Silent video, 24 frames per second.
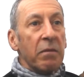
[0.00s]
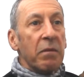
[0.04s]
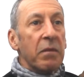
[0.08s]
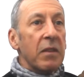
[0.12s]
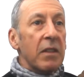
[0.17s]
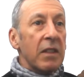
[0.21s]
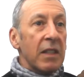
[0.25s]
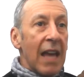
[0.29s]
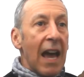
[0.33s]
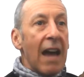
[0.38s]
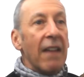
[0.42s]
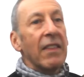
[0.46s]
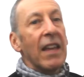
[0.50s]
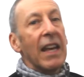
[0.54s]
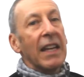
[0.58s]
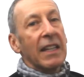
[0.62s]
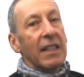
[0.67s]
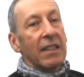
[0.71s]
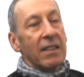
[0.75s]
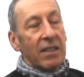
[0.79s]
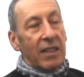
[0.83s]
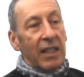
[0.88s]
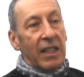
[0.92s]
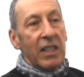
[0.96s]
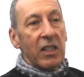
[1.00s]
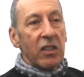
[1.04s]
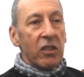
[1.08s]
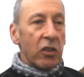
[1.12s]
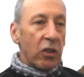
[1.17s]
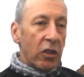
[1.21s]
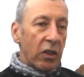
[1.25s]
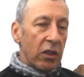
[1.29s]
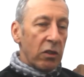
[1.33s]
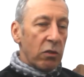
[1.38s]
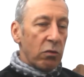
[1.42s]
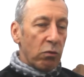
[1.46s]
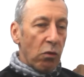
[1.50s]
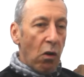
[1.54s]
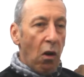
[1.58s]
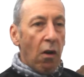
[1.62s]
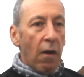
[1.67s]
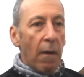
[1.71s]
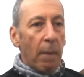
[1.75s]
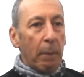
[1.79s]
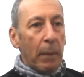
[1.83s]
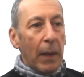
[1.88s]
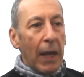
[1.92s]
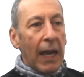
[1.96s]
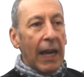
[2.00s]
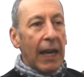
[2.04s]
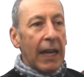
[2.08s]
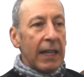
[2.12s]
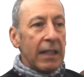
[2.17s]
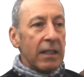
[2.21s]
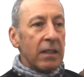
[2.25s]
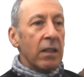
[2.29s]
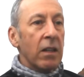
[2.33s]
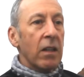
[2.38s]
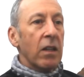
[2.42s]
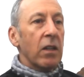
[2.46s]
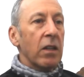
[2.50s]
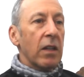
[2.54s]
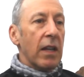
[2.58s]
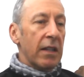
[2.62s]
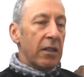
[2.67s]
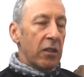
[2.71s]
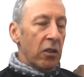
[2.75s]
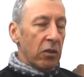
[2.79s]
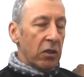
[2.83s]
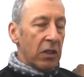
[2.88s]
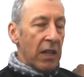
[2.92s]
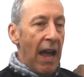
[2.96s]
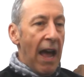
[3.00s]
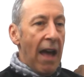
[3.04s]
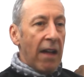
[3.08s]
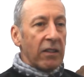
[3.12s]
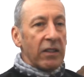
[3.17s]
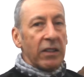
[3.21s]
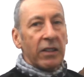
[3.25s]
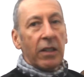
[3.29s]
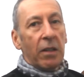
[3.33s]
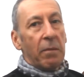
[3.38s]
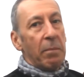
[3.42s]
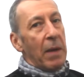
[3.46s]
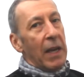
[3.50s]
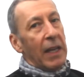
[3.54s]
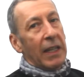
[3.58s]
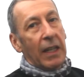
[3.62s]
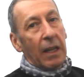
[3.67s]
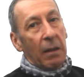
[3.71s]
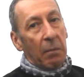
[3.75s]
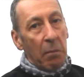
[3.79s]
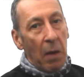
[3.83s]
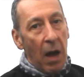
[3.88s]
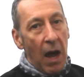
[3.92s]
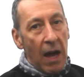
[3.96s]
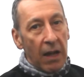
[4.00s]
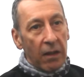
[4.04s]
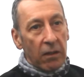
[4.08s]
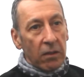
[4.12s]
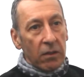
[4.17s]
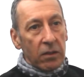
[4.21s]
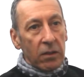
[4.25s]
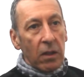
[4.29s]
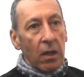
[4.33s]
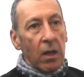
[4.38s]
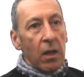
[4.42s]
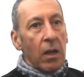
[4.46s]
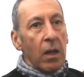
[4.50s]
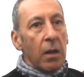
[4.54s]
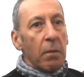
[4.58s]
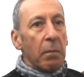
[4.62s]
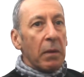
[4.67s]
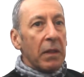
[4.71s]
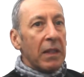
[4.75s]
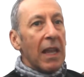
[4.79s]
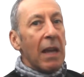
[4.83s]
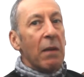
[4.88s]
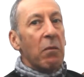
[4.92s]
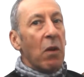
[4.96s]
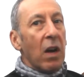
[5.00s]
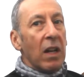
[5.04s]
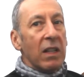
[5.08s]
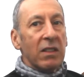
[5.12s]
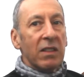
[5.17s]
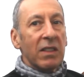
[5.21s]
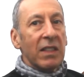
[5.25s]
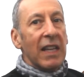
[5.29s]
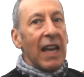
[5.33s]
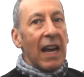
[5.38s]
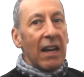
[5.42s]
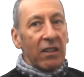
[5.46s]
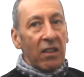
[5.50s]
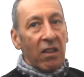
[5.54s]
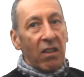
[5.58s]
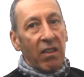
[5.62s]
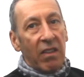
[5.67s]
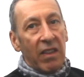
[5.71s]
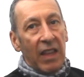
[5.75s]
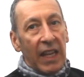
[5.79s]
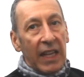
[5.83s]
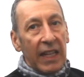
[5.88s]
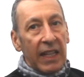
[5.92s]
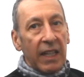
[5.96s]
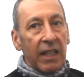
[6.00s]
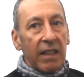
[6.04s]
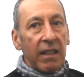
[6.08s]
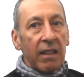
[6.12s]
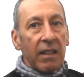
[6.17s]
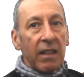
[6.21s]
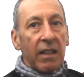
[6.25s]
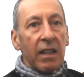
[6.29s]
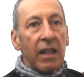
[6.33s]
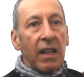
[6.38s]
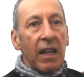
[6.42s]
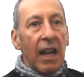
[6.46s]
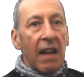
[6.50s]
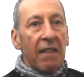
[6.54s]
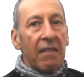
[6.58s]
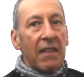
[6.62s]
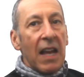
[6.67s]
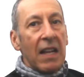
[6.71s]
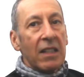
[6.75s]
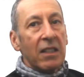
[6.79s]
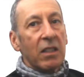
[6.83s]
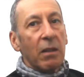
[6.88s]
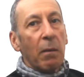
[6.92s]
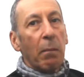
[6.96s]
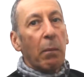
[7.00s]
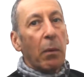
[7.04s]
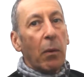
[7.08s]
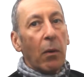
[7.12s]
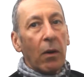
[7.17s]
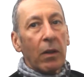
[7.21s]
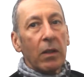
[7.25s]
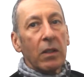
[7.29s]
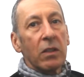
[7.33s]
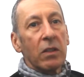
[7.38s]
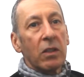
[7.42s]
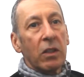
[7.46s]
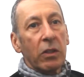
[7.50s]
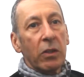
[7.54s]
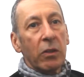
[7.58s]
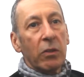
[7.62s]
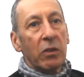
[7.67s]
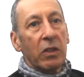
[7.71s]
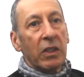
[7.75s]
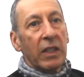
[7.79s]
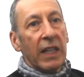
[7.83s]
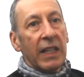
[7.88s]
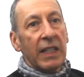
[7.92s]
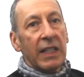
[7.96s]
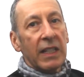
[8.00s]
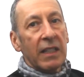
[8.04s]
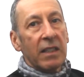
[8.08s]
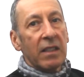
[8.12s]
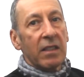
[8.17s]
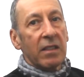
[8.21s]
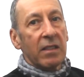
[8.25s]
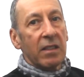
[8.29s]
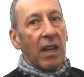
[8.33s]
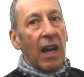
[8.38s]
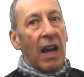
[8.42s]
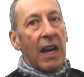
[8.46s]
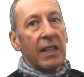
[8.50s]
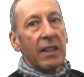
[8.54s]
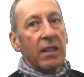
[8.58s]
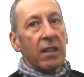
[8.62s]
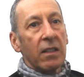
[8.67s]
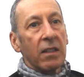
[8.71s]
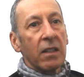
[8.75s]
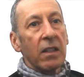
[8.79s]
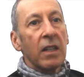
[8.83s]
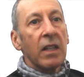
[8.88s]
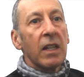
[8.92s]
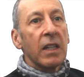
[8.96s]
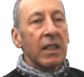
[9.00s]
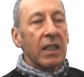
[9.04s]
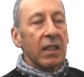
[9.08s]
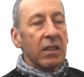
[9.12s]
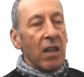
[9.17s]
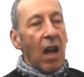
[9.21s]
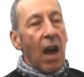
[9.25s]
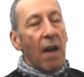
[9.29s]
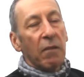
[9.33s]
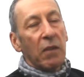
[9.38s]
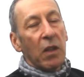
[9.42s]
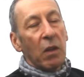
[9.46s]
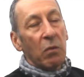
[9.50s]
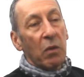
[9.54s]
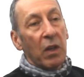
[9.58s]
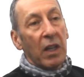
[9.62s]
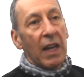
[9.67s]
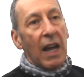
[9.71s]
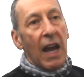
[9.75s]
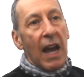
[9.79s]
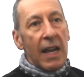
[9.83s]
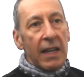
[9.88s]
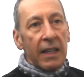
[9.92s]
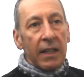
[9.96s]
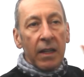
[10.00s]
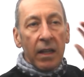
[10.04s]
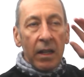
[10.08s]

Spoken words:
Yeah, they can see that you can draw and paint and you're talented at making models, but they want to see how you think, and that's important too to any designer, because often when I